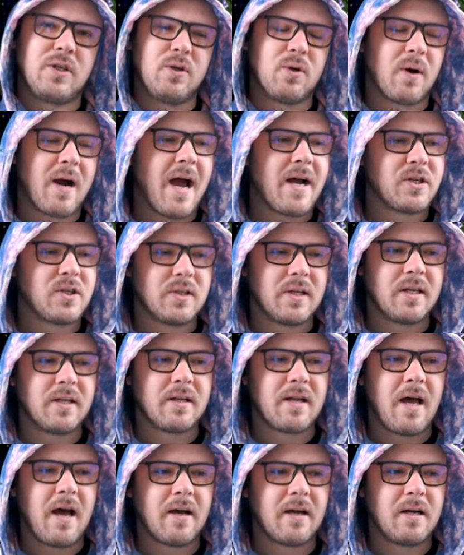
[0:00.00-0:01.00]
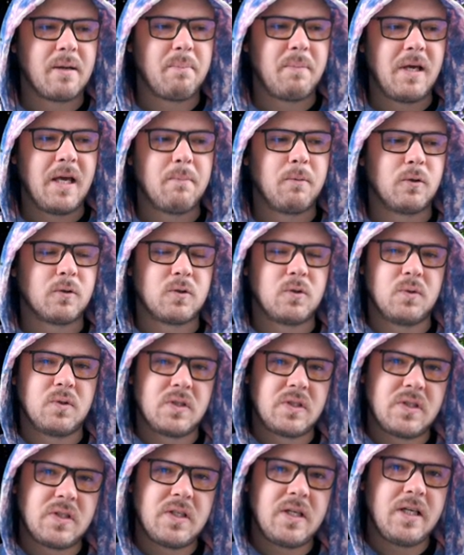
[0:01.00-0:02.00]
You're actually not going to be able to
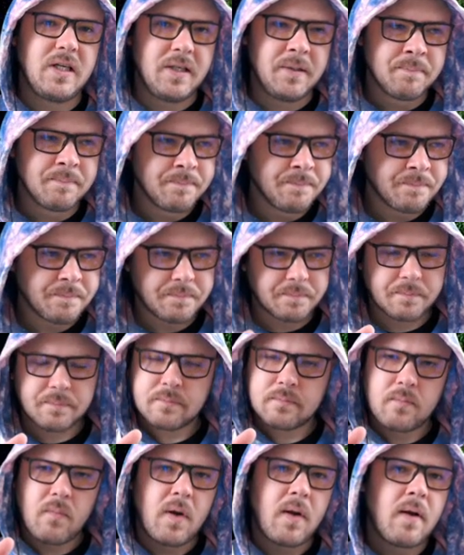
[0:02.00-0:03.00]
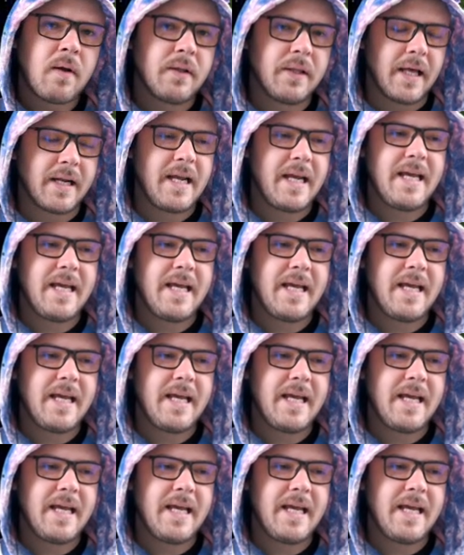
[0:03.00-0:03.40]
see that